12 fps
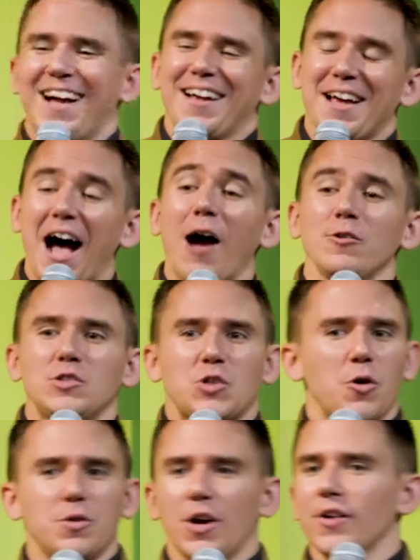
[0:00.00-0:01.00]
Yeah, I was
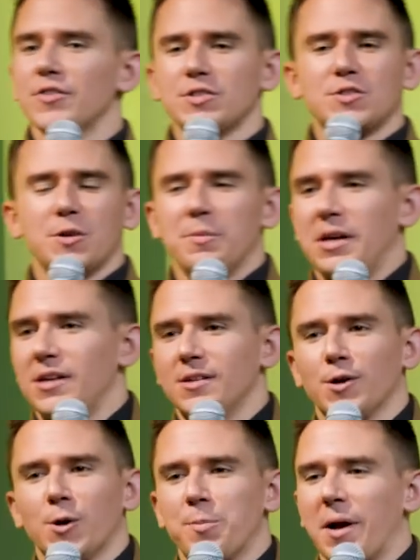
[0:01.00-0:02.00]
so nervous to meet
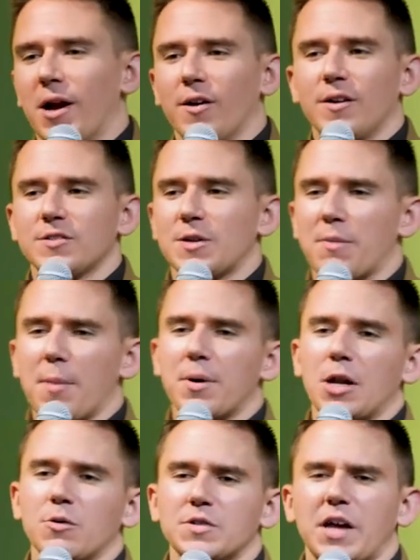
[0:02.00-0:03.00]
her parents, and my
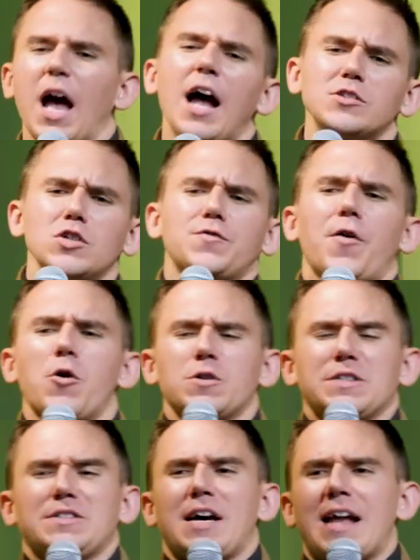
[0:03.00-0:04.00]
buddy was like, just
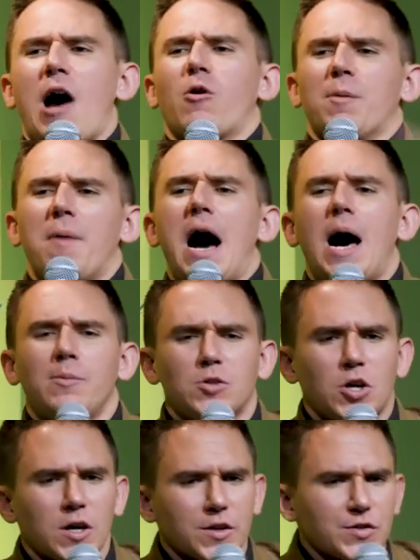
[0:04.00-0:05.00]
focus on how her mom
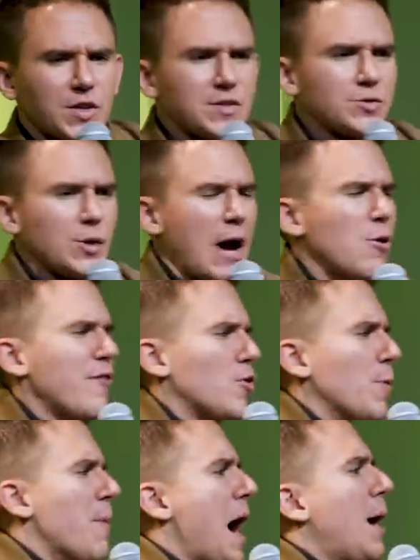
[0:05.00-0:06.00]
looks, because however
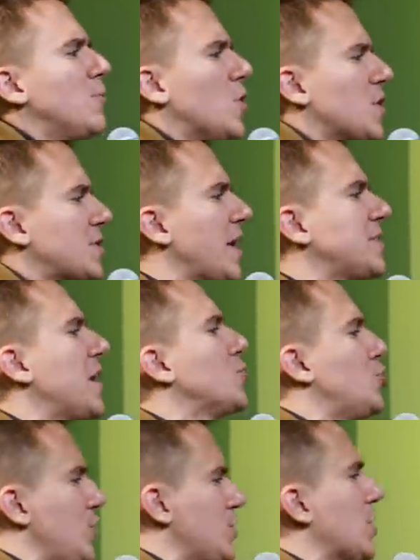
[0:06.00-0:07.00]
her mom looks, that's how
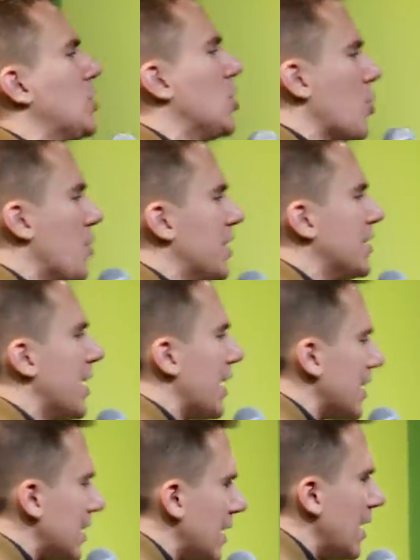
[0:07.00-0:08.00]
she's gonna look one
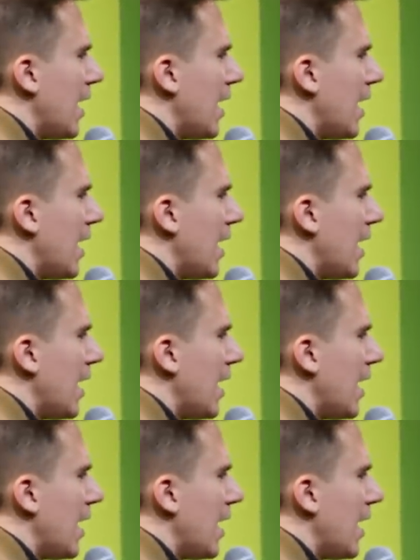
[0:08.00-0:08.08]
day.